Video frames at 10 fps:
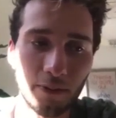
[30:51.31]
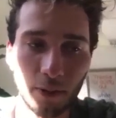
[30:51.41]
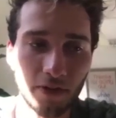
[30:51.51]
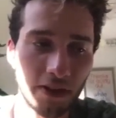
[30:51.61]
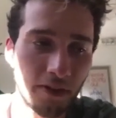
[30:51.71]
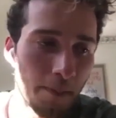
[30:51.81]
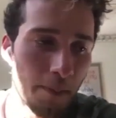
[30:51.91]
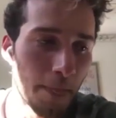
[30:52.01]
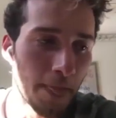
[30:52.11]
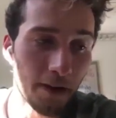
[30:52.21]
warfare,
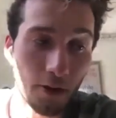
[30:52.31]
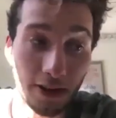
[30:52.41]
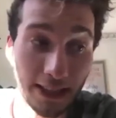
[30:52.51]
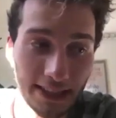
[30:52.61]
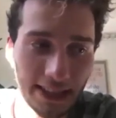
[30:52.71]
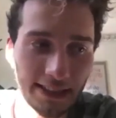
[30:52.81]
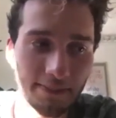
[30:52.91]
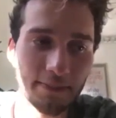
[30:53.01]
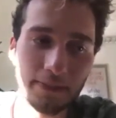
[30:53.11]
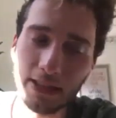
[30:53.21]
or
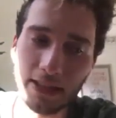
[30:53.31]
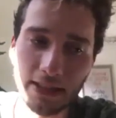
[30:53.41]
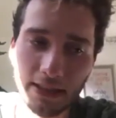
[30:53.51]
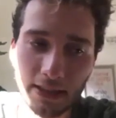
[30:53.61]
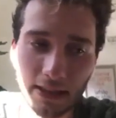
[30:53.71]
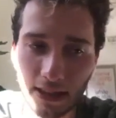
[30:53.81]
racism and